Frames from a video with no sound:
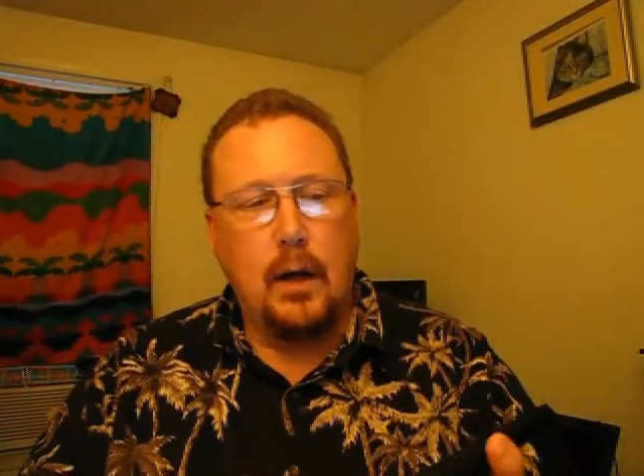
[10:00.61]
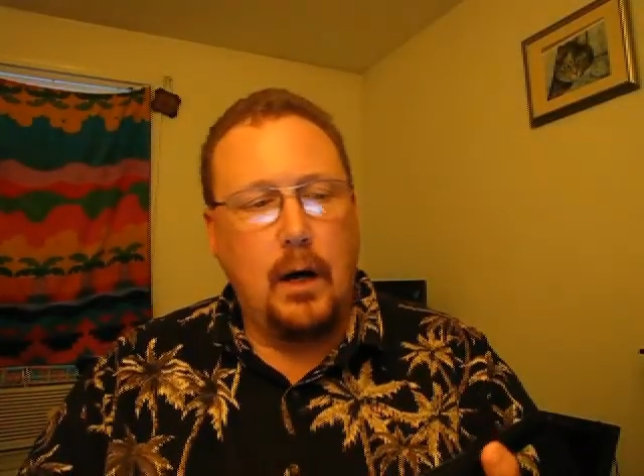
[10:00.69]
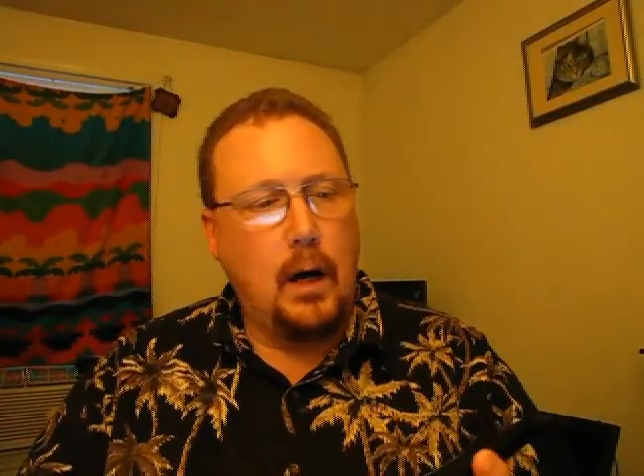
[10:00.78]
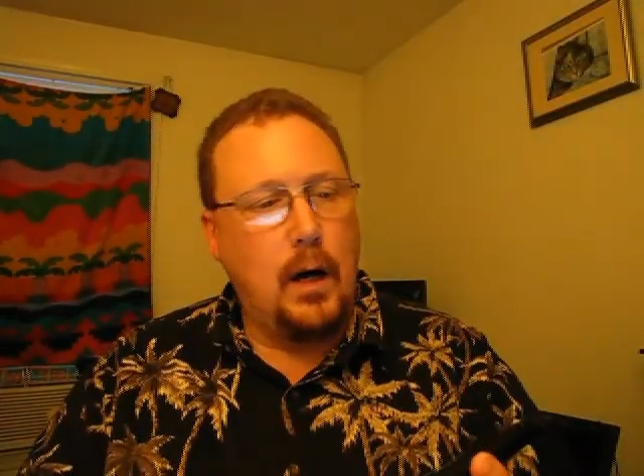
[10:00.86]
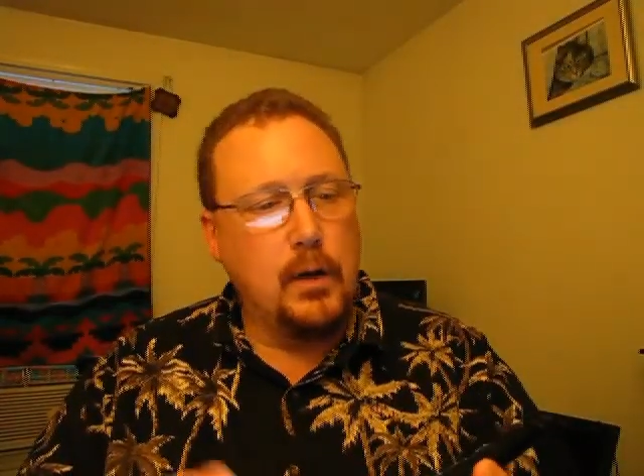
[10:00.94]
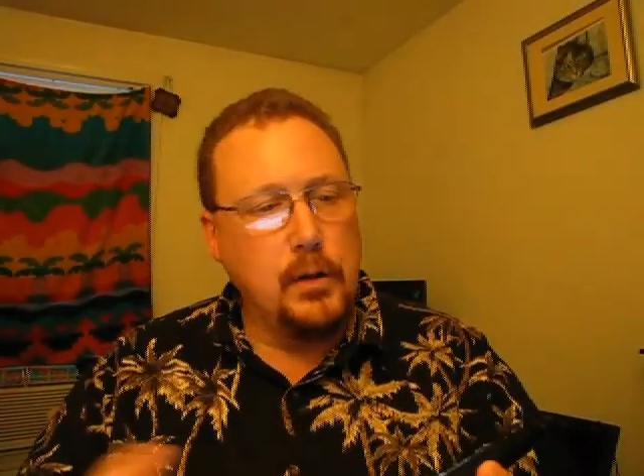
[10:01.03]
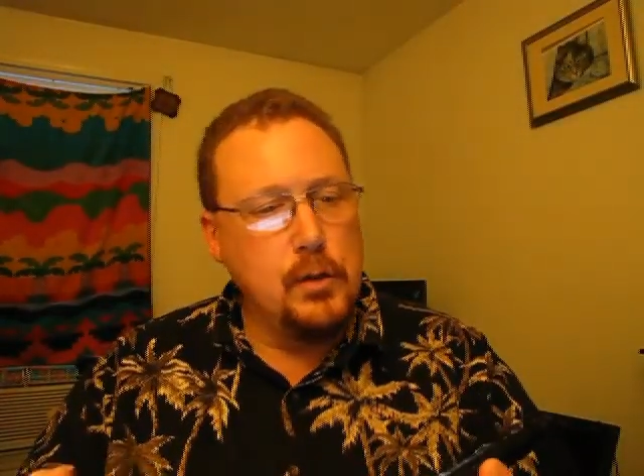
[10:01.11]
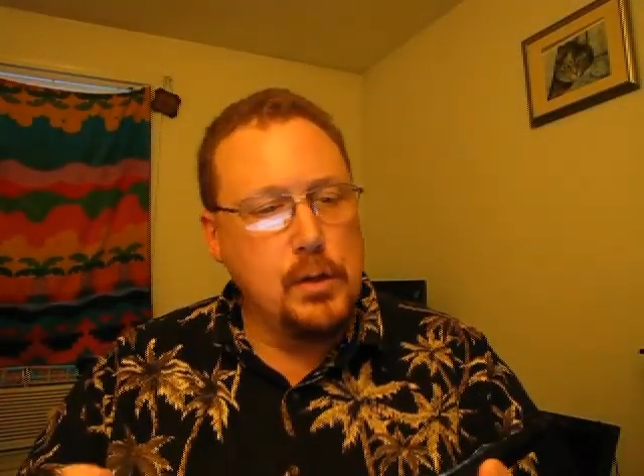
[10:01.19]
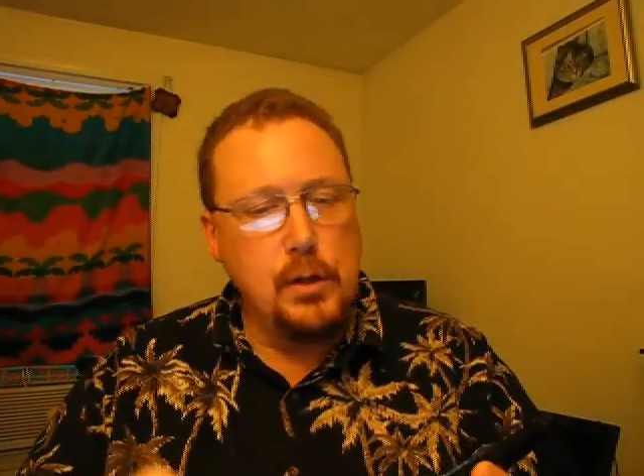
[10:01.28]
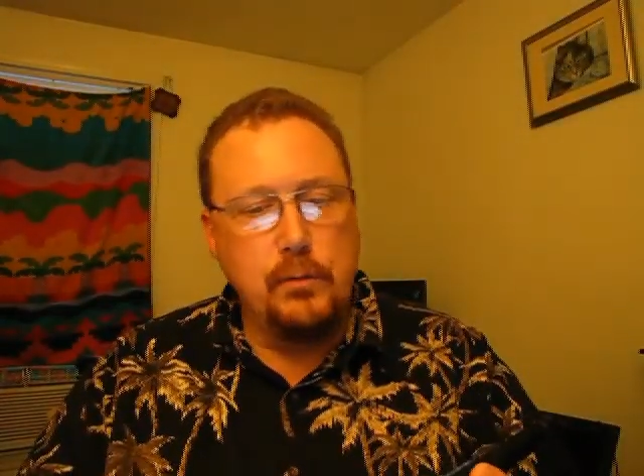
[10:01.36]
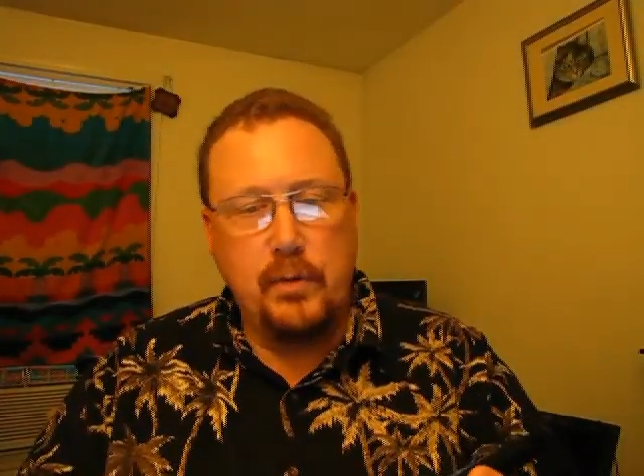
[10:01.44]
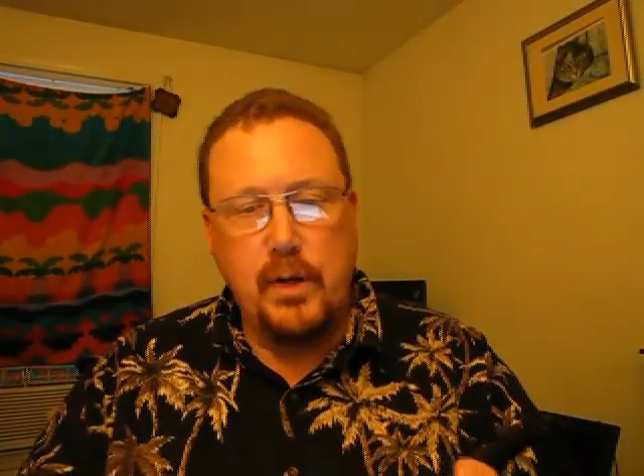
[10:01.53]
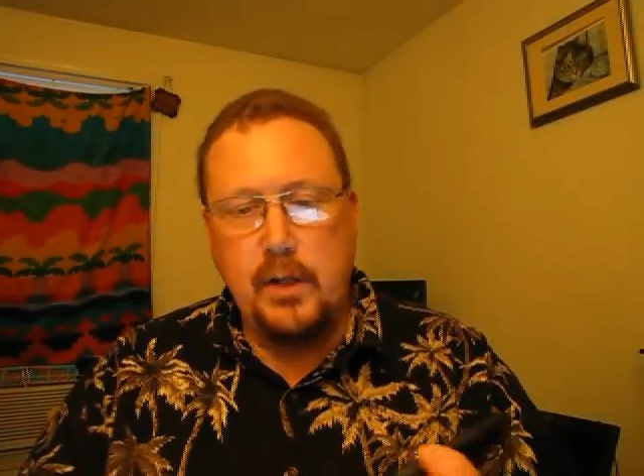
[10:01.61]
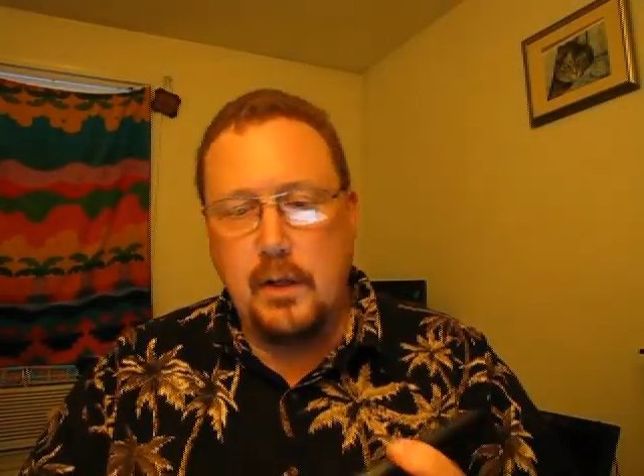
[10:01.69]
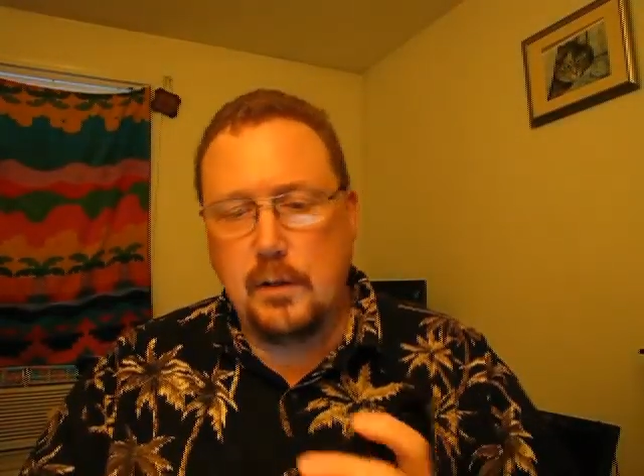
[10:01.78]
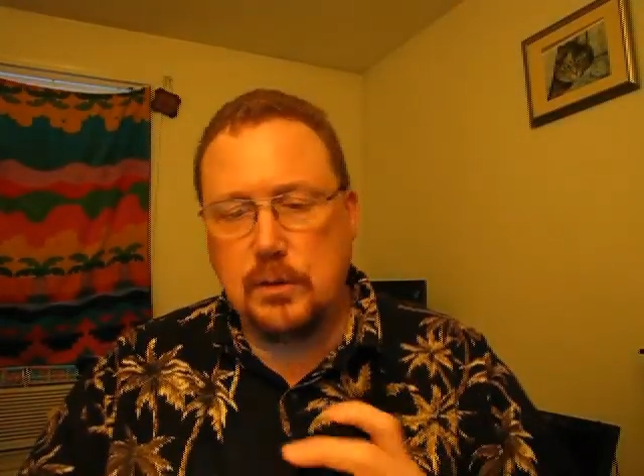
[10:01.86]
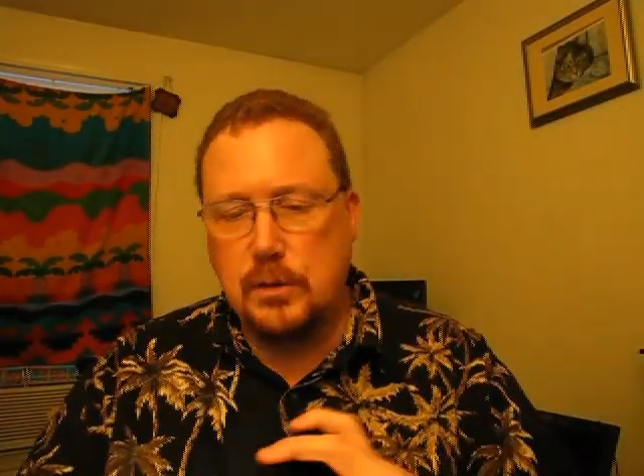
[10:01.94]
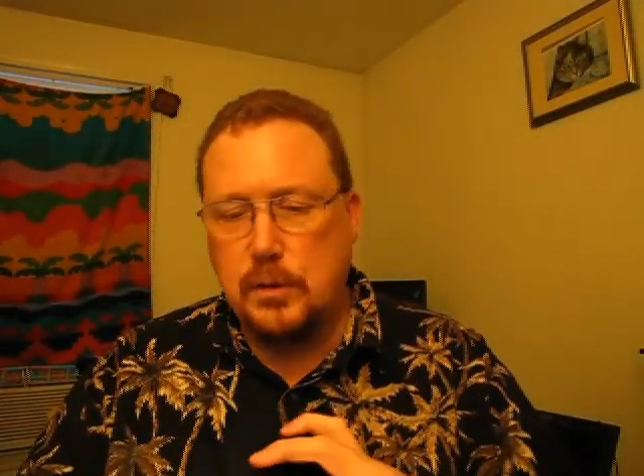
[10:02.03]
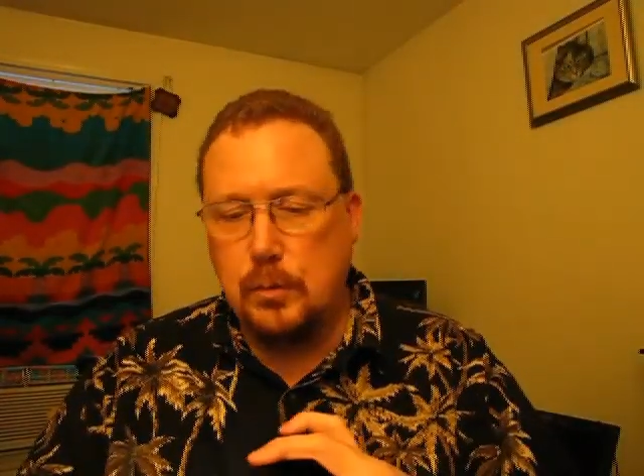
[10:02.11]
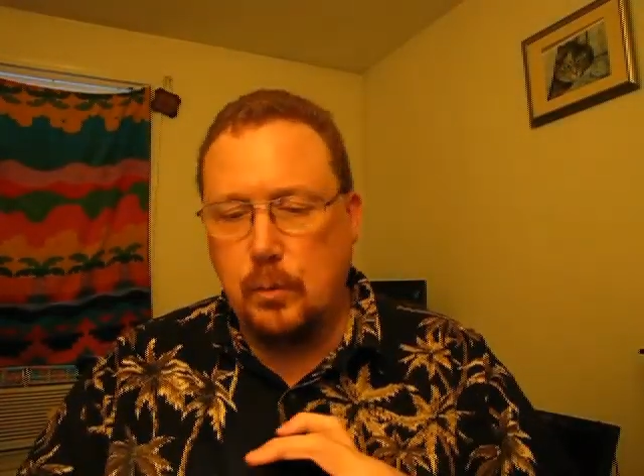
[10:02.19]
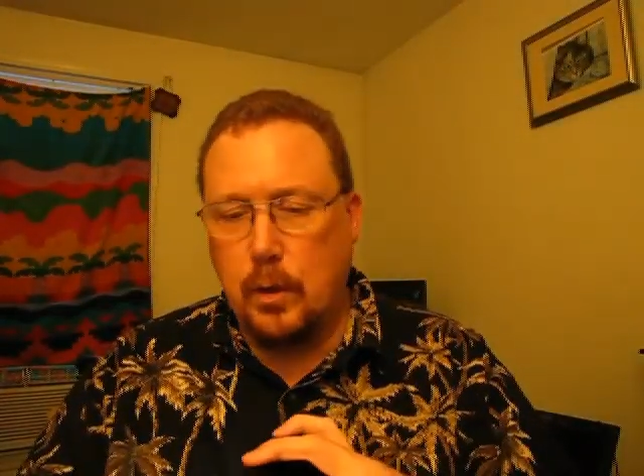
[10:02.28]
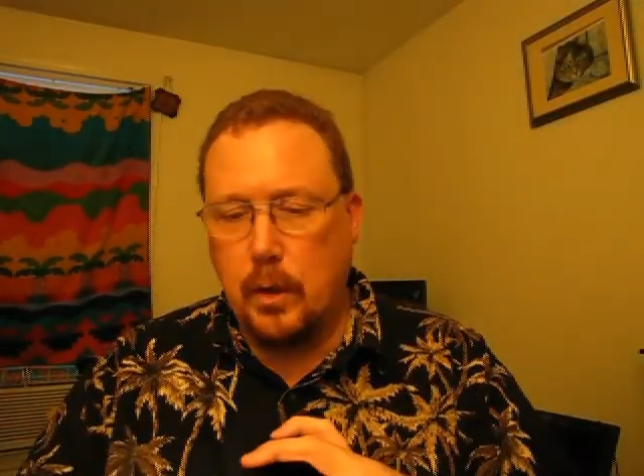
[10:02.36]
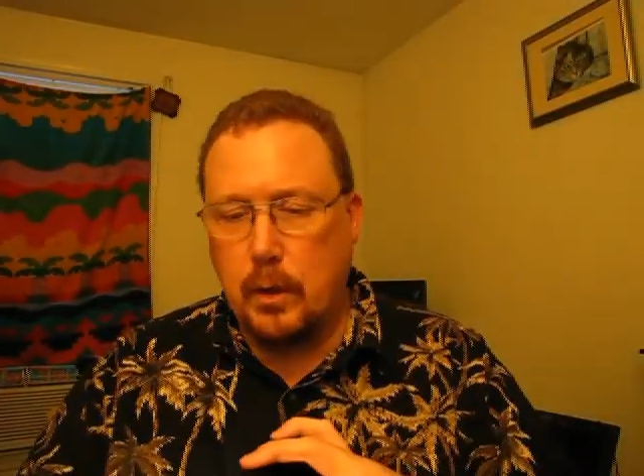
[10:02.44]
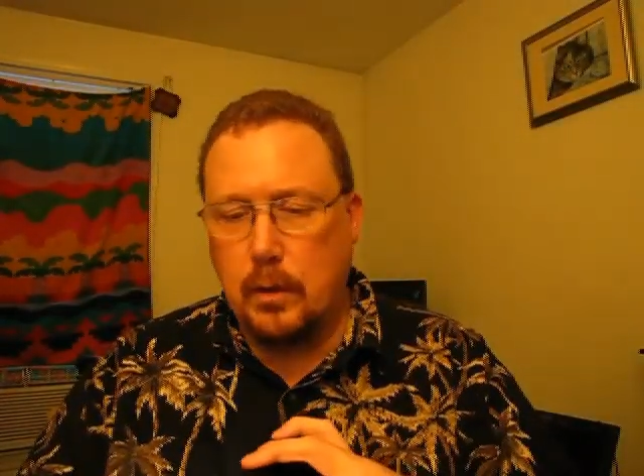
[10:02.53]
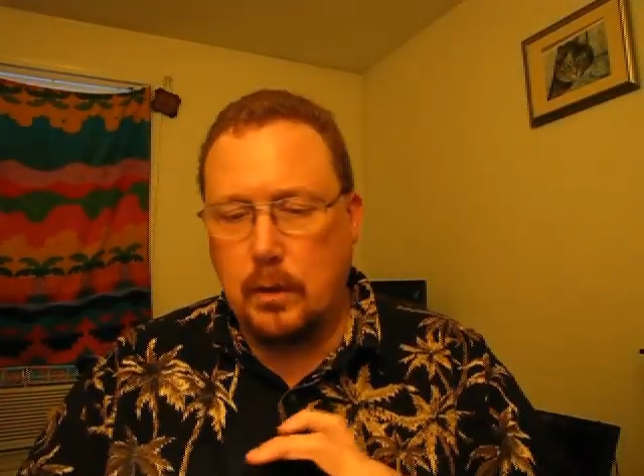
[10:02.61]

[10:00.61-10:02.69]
YouTube videos do work